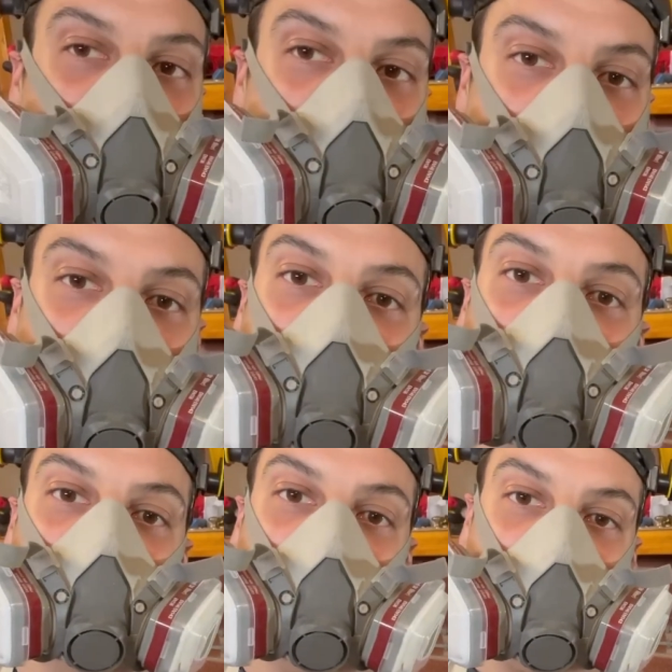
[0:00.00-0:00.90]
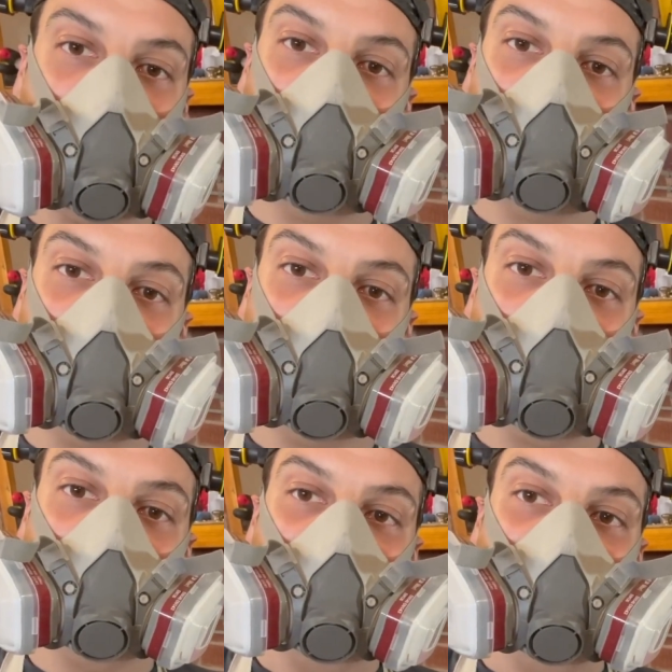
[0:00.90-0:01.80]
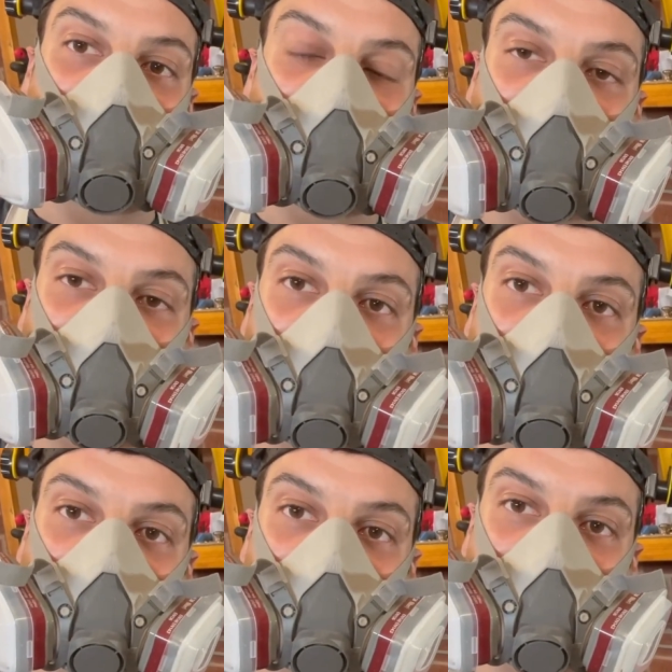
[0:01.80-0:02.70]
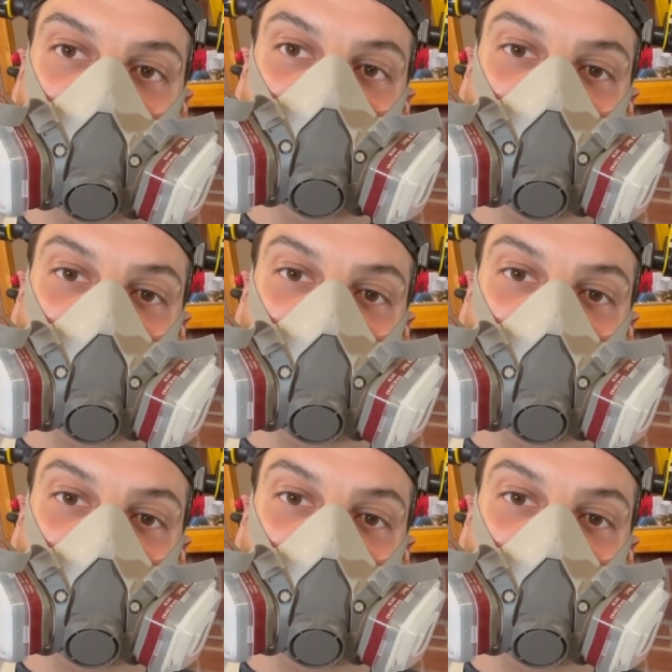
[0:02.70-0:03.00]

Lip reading: you a bit of an overhead view of this piece,